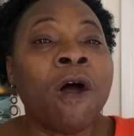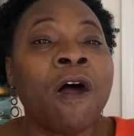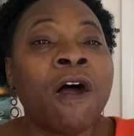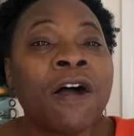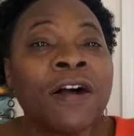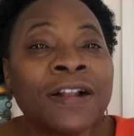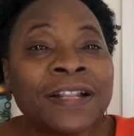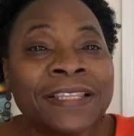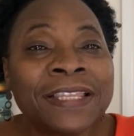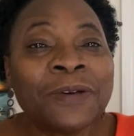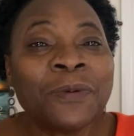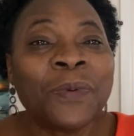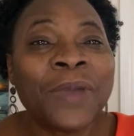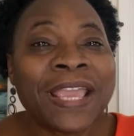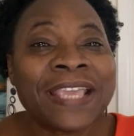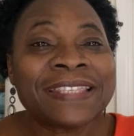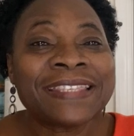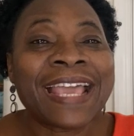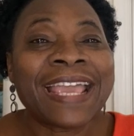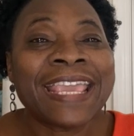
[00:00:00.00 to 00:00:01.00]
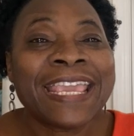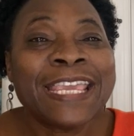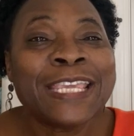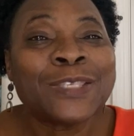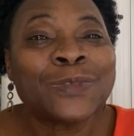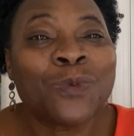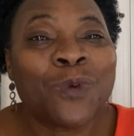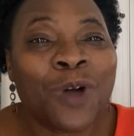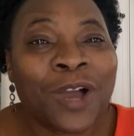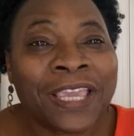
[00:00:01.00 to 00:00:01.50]
all the ways that He
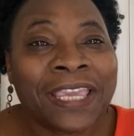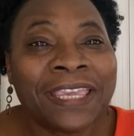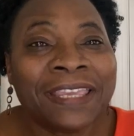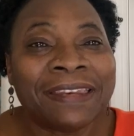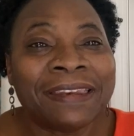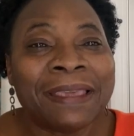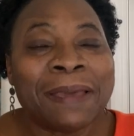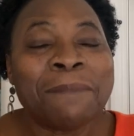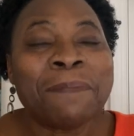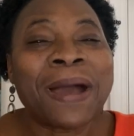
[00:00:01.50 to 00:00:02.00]
is working